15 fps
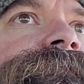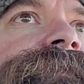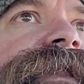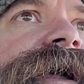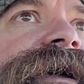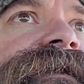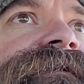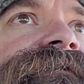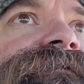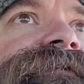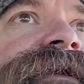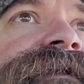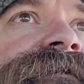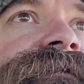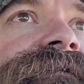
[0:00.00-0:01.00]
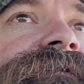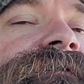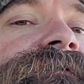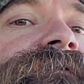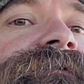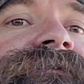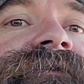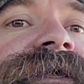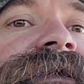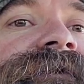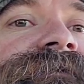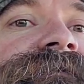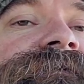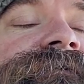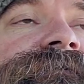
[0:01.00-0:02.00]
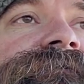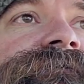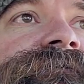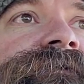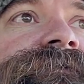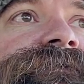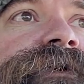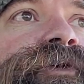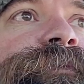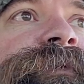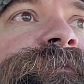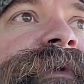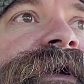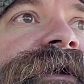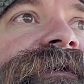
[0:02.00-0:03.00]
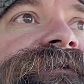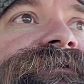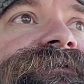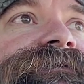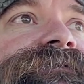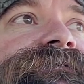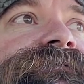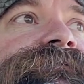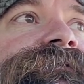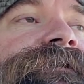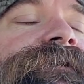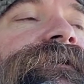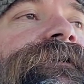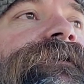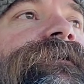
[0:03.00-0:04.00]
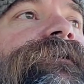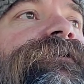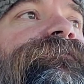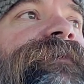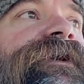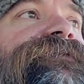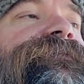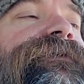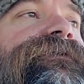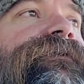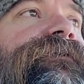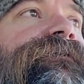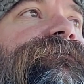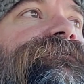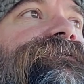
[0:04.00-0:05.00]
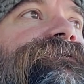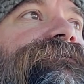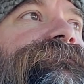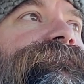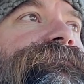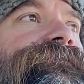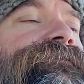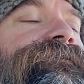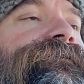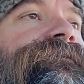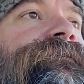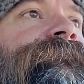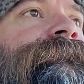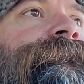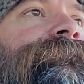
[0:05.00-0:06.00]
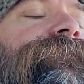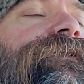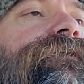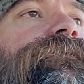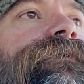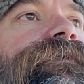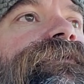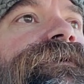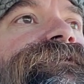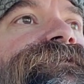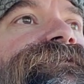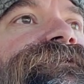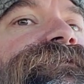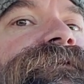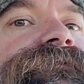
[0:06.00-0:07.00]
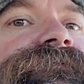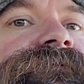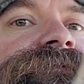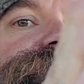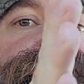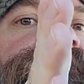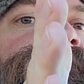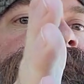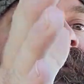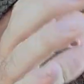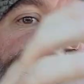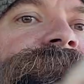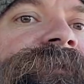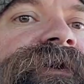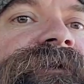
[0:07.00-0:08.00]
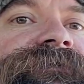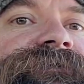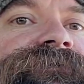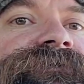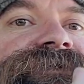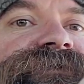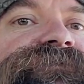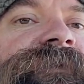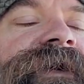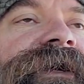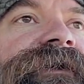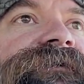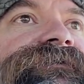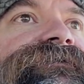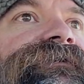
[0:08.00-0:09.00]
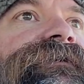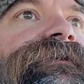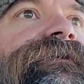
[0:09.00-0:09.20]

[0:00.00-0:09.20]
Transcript: I hadn't intended on taking these open packs of baseball cards. What it was is, you got the entire box, 36 packs.